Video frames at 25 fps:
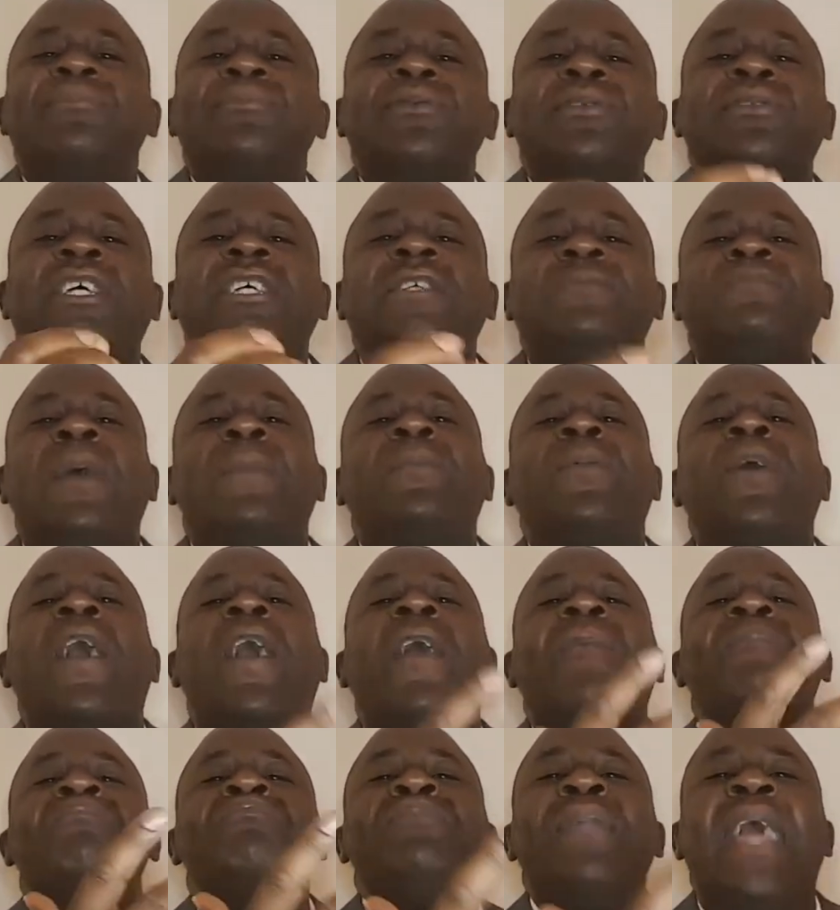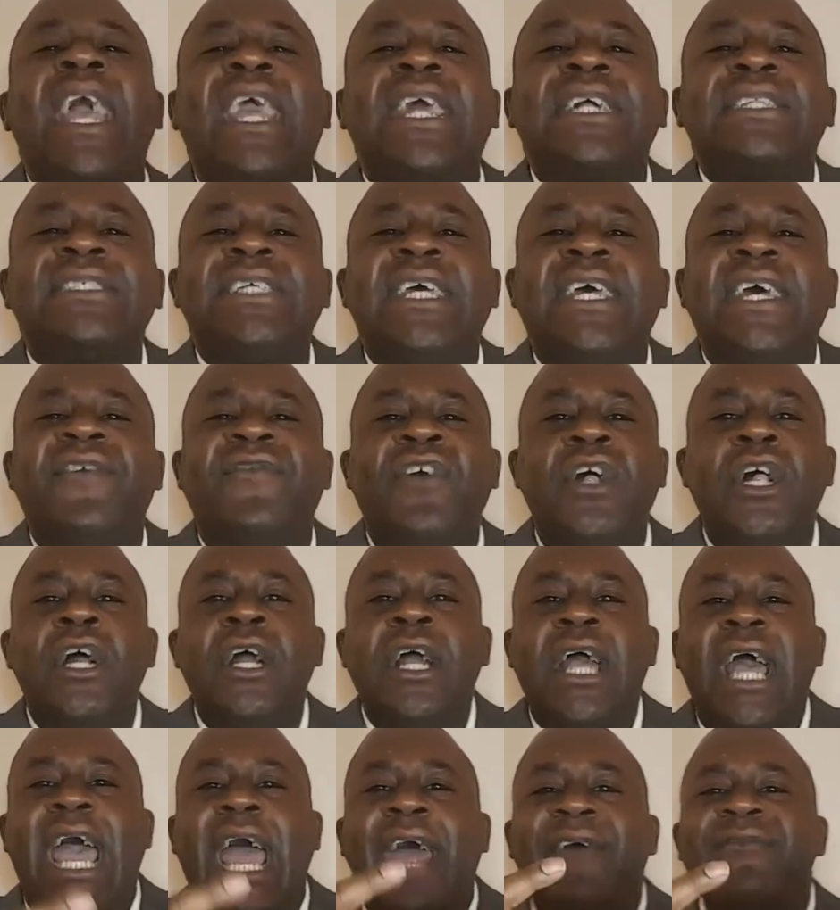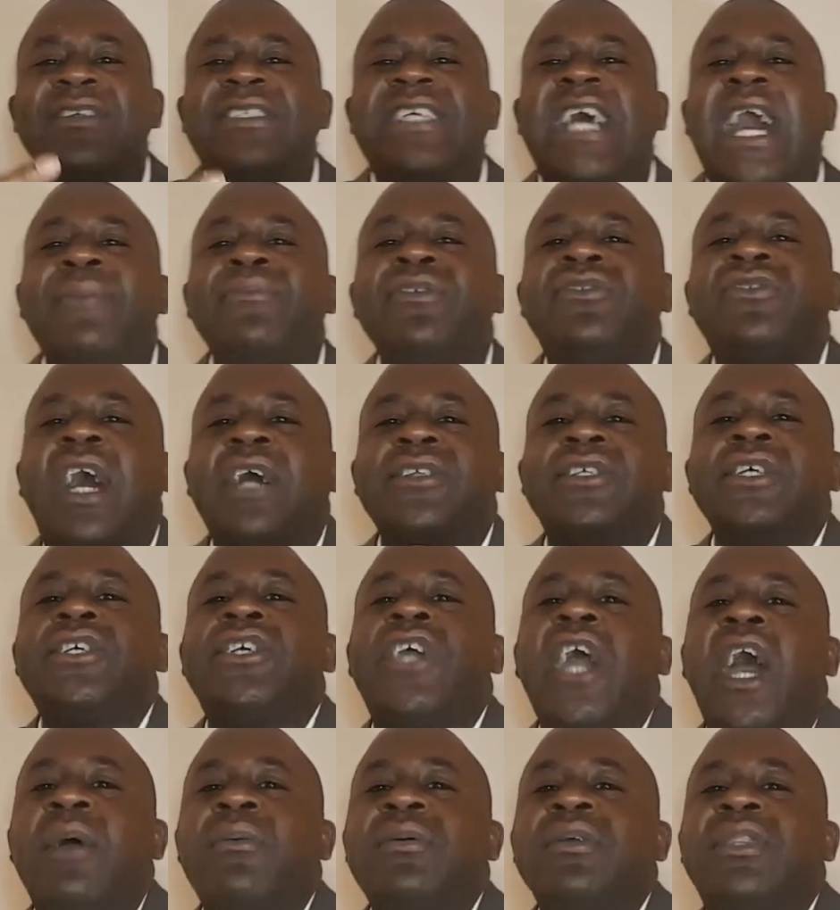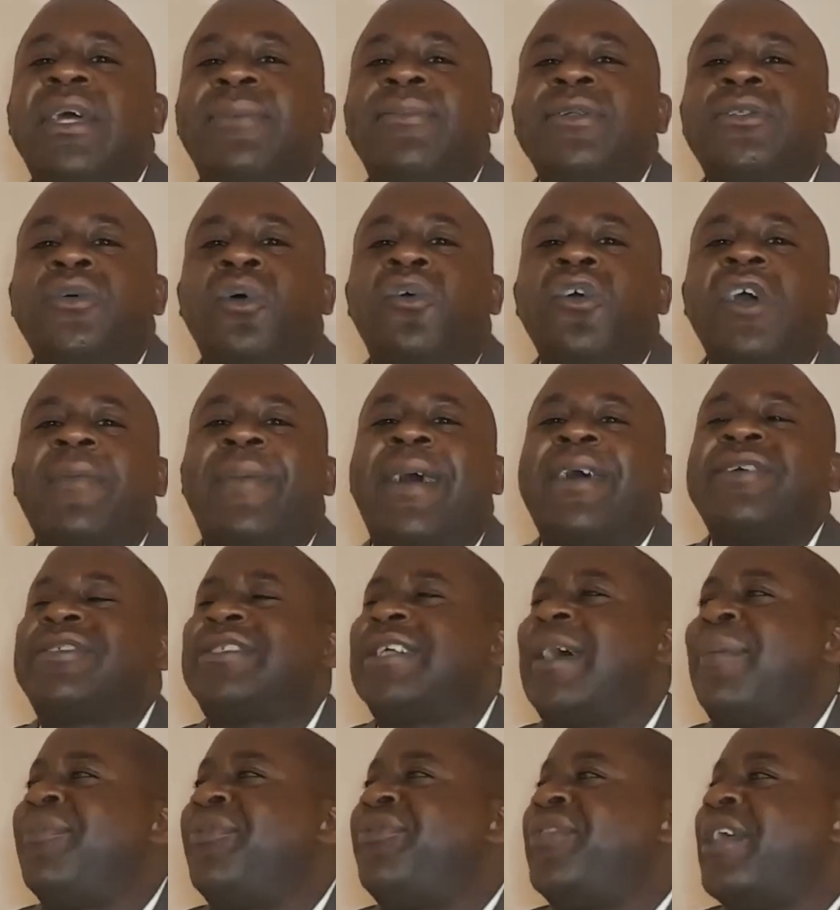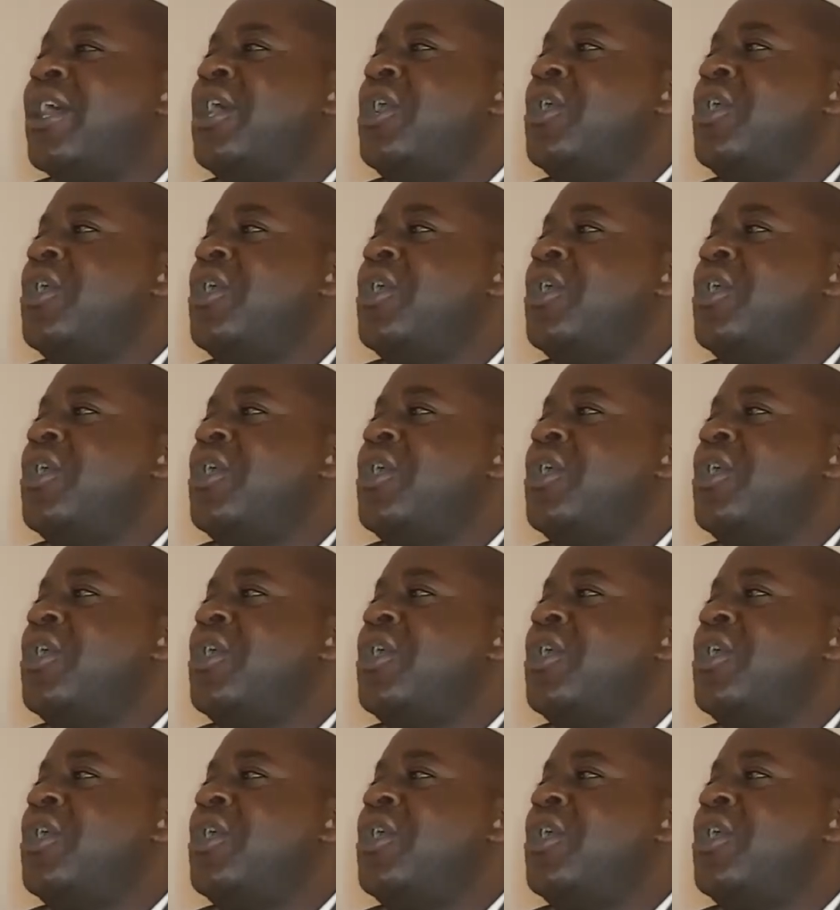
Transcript: These people are negative. Every time you try to go with them and talk about something